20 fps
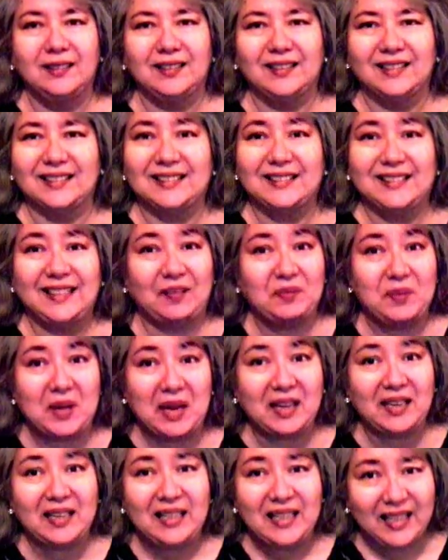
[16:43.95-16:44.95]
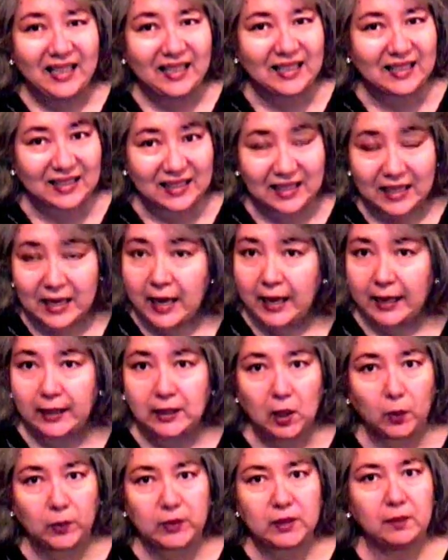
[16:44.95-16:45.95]
Because it's
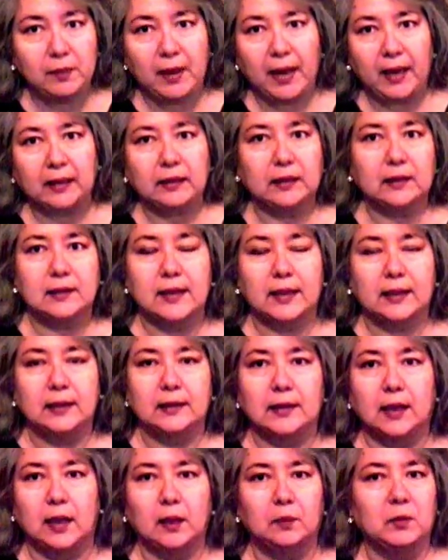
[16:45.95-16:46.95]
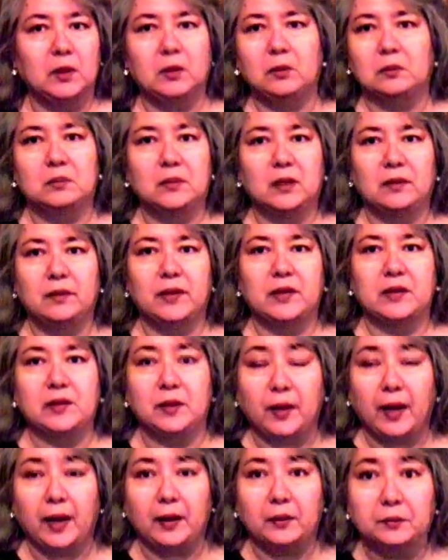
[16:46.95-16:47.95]
always come back the second time. Oh, everything's
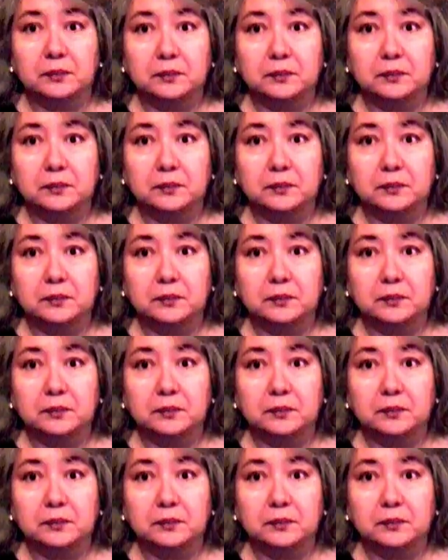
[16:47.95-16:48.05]
okay.